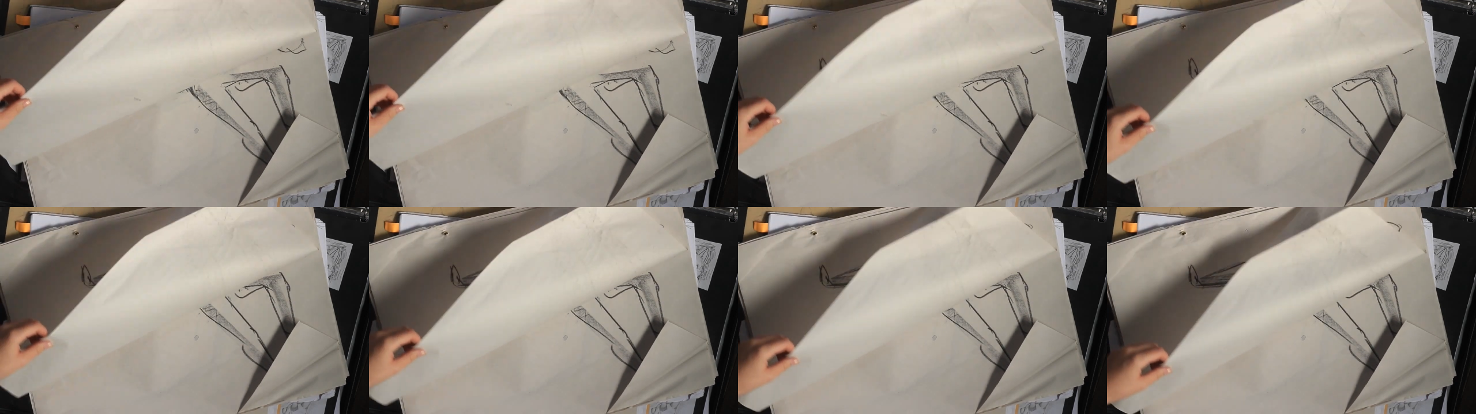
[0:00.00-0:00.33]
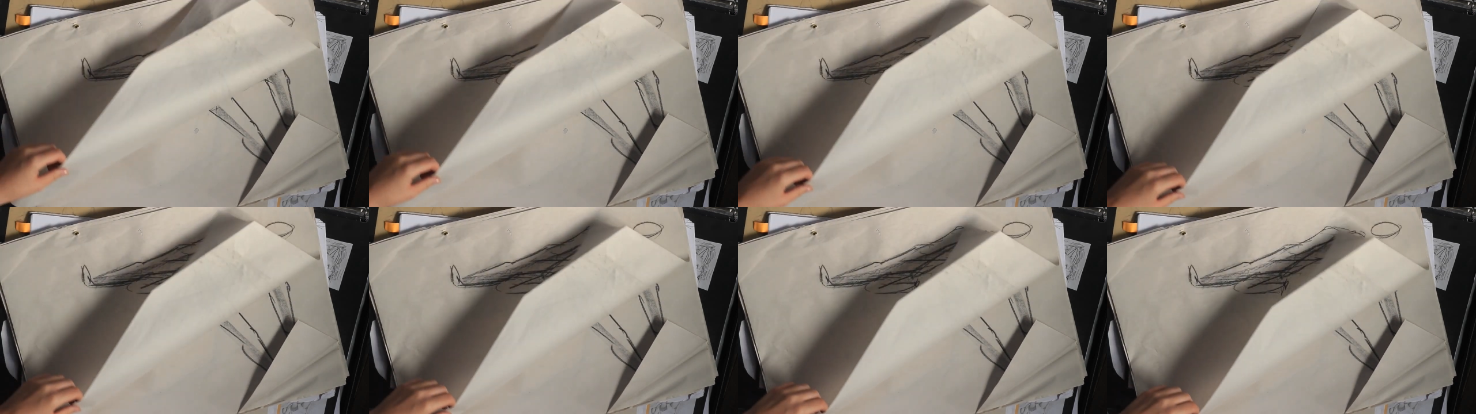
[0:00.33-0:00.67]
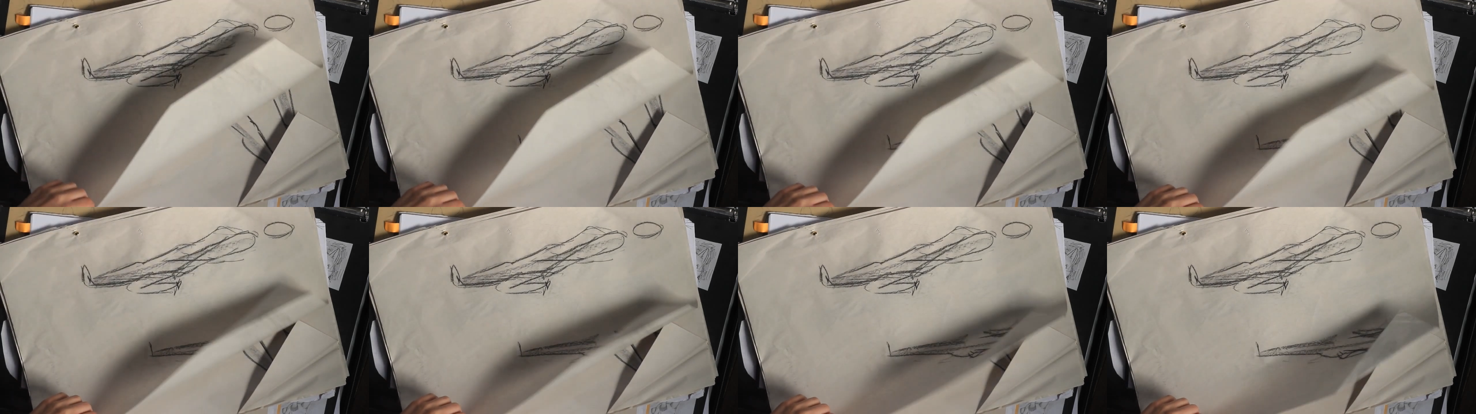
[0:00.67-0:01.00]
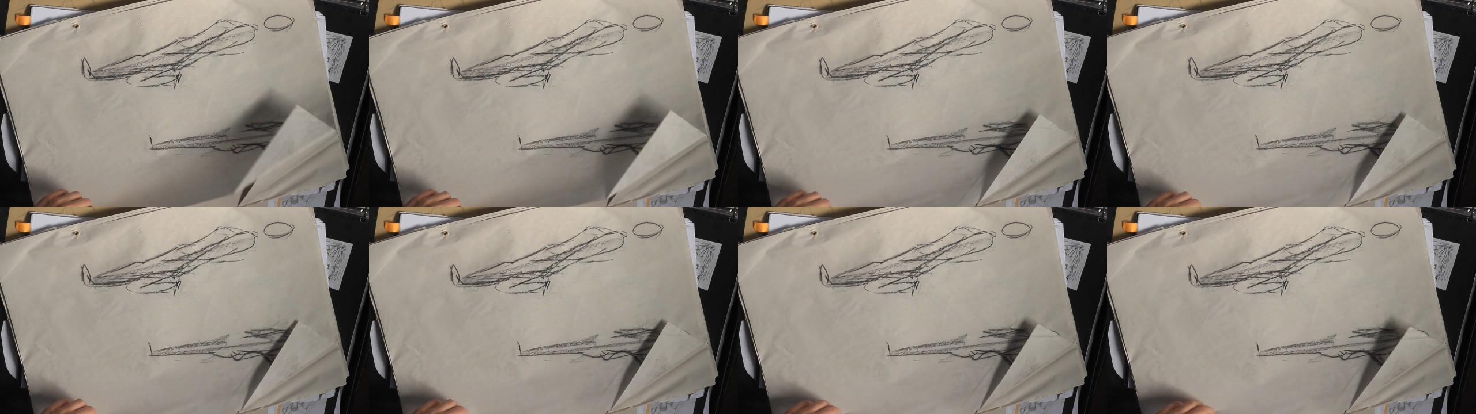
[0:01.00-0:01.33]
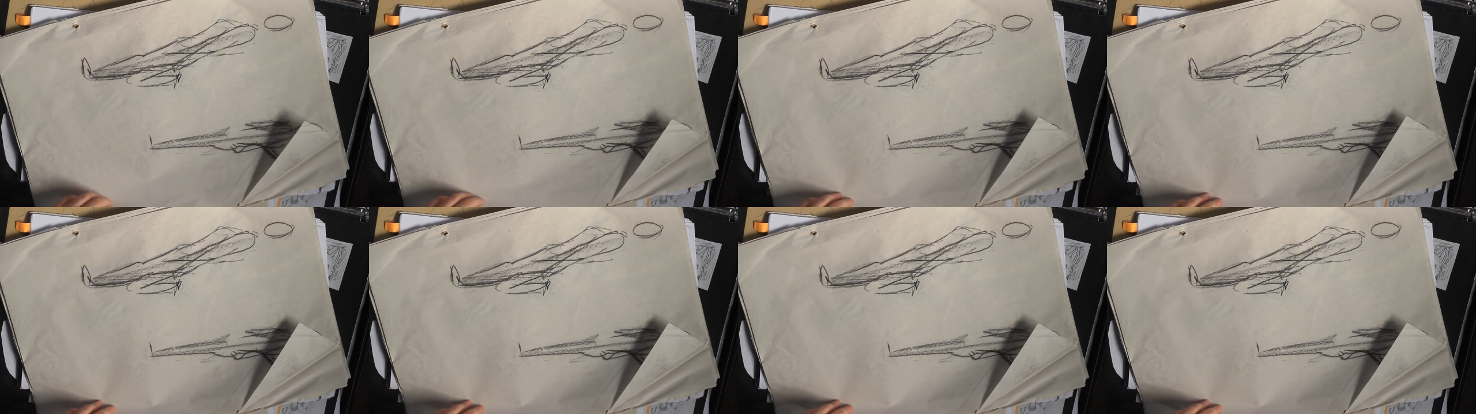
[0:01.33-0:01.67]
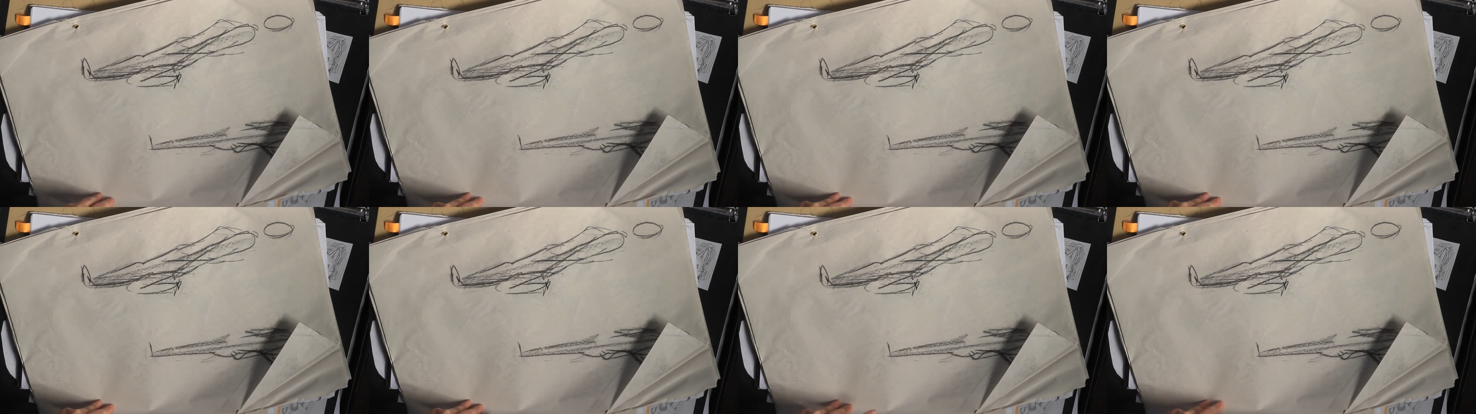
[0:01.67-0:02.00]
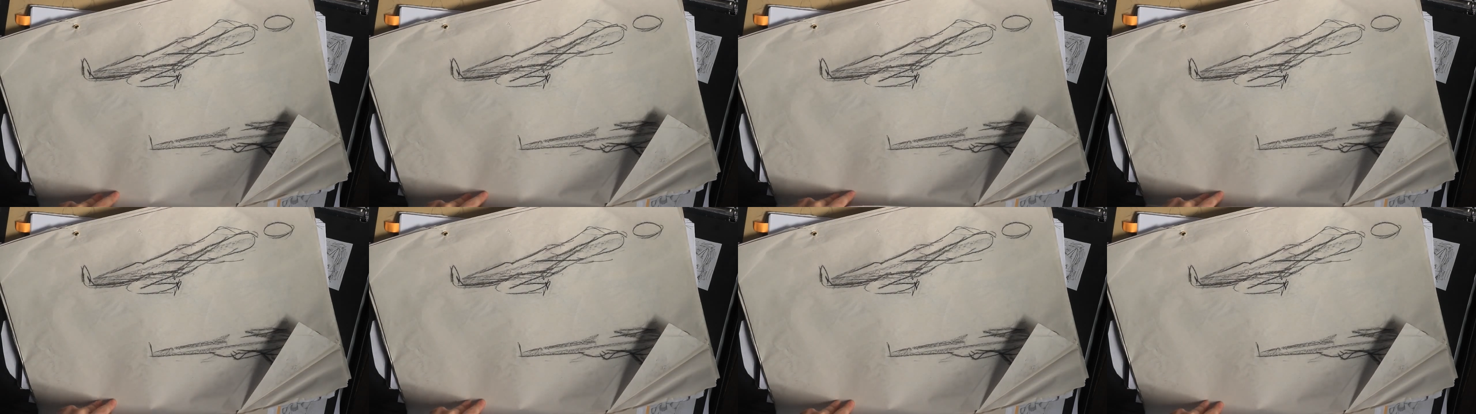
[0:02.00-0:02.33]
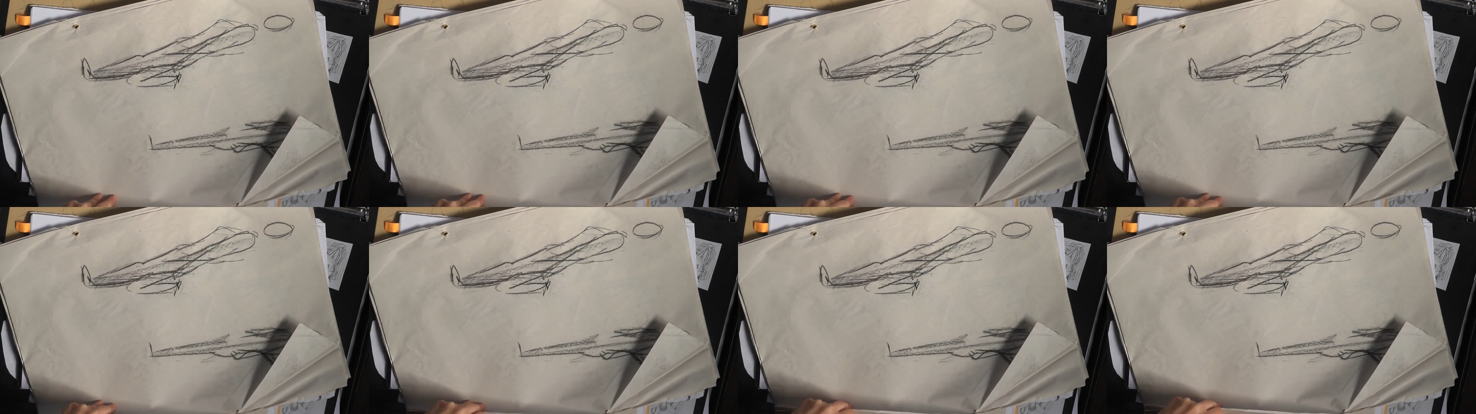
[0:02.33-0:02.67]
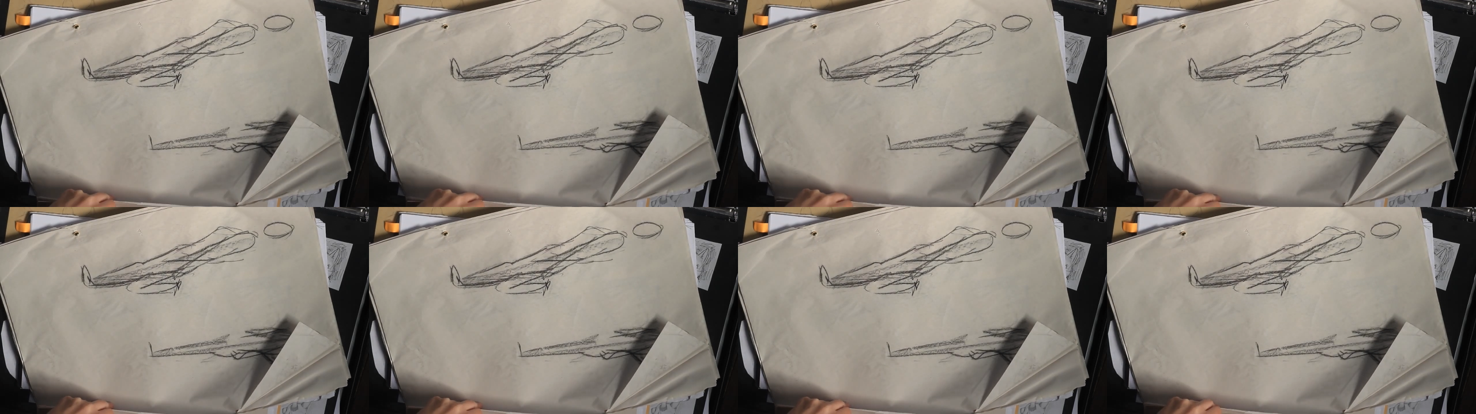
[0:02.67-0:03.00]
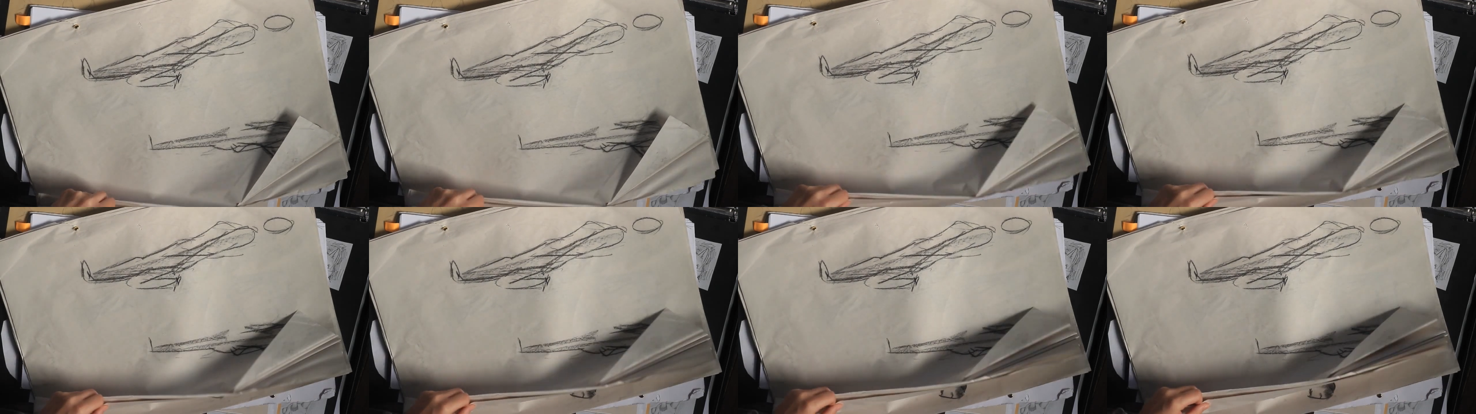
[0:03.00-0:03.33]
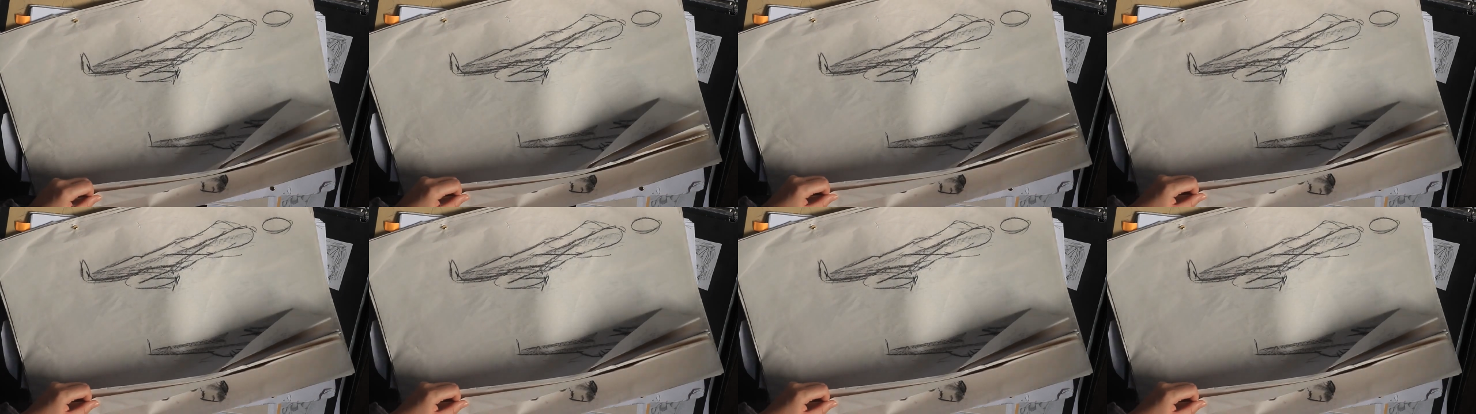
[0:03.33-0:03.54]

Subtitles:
No face is visible, so there are no lips to read.